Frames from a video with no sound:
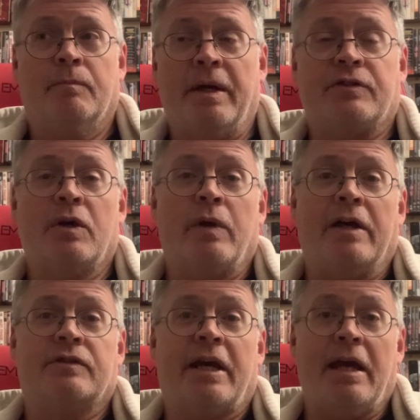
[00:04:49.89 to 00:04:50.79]
best known
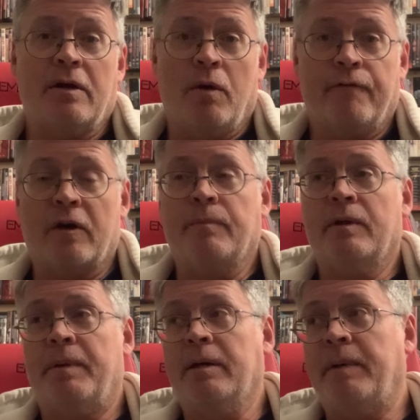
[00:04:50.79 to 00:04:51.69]
as Kato from
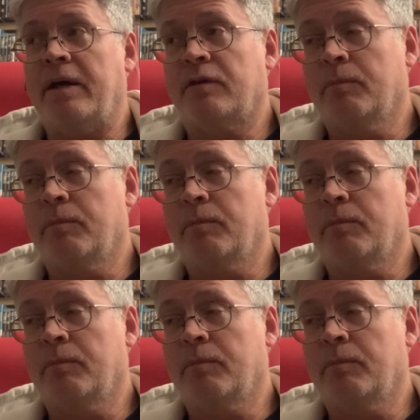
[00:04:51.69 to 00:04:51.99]
the Pink Panther